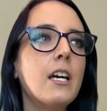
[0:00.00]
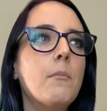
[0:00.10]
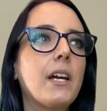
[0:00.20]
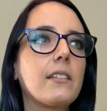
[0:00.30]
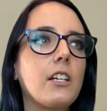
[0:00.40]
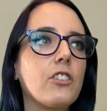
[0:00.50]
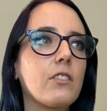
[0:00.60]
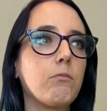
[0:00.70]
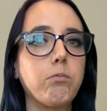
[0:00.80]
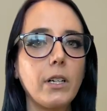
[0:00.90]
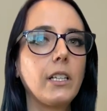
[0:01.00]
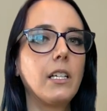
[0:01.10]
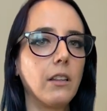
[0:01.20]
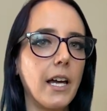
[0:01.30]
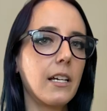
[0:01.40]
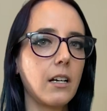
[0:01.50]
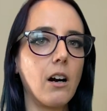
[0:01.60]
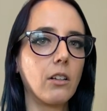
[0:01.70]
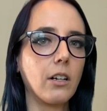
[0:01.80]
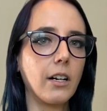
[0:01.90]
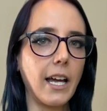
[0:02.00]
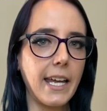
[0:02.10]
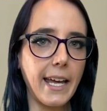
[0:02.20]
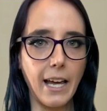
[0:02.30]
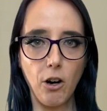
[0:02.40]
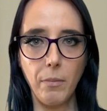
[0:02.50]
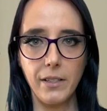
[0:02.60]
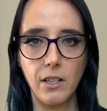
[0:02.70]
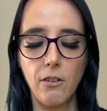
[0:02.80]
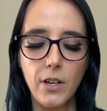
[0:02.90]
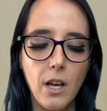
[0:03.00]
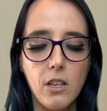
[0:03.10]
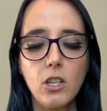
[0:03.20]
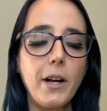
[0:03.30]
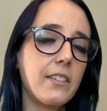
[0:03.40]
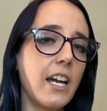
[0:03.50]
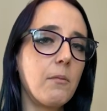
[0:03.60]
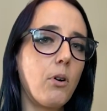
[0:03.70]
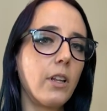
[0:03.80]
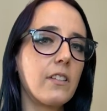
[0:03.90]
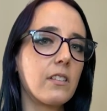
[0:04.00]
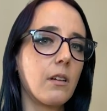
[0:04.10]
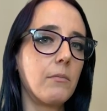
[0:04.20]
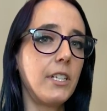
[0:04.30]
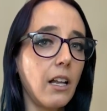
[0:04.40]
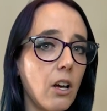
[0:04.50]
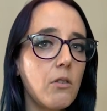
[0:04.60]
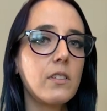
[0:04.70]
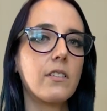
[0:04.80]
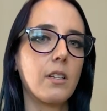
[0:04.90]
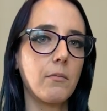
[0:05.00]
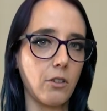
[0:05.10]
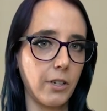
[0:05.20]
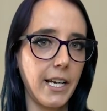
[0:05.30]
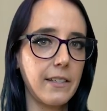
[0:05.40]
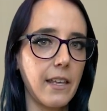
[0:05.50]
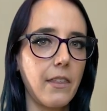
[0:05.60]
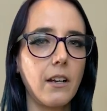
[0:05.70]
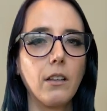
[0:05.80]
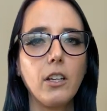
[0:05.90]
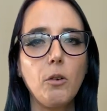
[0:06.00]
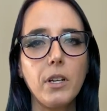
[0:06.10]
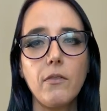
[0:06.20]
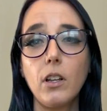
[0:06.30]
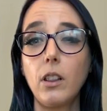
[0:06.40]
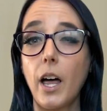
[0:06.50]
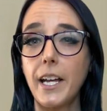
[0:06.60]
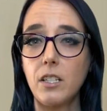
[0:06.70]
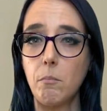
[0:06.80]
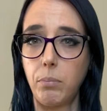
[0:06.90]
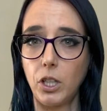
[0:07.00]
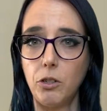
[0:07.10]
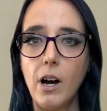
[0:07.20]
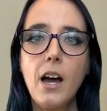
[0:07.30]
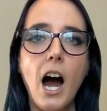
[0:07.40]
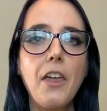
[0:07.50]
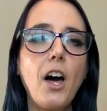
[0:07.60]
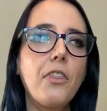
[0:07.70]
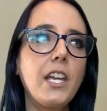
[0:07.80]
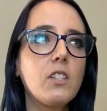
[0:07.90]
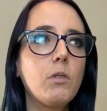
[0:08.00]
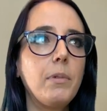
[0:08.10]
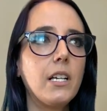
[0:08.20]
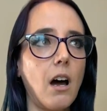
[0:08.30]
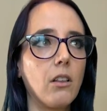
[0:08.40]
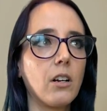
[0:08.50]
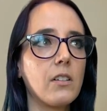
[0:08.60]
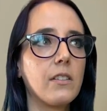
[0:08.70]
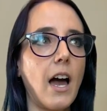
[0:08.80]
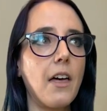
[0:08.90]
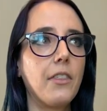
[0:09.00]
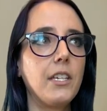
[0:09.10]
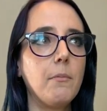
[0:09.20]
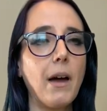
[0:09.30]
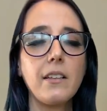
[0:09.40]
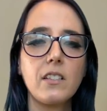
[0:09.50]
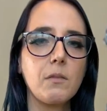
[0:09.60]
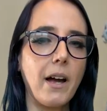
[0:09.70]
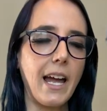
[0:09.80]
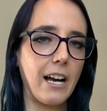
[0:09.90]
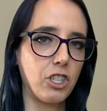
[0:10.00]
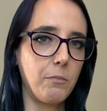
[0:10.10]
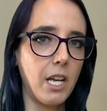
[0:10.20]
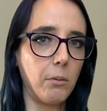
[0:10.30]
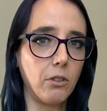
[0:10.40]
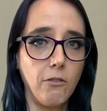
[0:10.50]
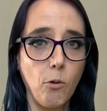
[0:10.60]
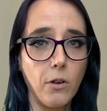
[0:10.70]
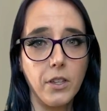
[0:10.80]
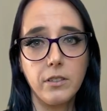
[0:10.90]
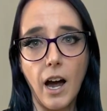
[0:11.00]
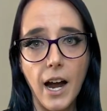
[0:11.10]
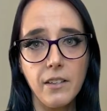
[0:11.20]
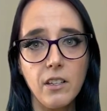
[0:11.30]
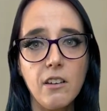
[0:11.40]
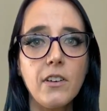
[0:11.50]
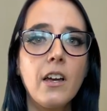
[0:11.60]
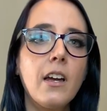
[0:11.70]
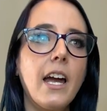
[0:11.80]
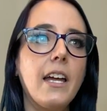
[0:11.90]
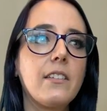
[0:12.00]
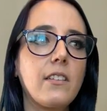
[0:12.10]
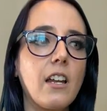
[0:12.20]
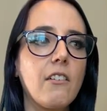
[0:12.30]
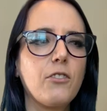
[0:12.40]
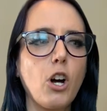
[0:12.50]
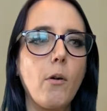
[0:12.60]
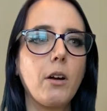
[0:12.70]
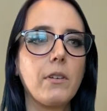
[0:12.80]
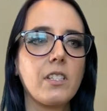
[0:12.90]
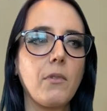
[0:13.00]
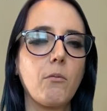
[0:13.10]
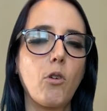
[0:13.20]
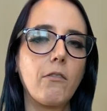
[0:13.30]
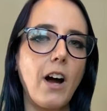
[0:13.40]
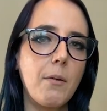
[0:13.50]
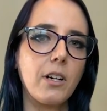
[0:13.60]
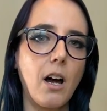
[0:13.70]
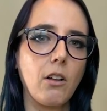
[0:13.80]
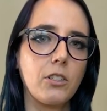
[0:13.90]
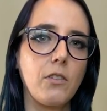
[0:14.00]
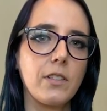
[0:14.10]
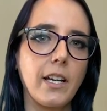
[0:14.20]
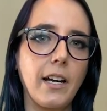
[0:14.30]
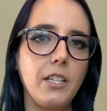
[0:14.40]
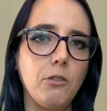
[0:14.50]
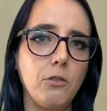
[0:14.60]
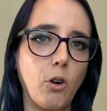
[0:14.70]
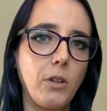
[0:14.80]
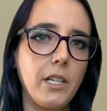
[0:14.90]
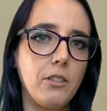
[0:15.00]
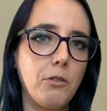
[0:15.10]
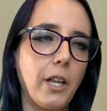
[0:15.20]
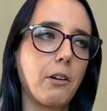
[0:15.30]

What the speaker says: because I just really like color and I can't help myself. So I decided to pull in some yellows, some greens, and then a little bit of a light blue. I thought these would be colors that the peasants might actually be able to afford the dyes of, instead of going with some of the more vibrant color tones like I normally do, like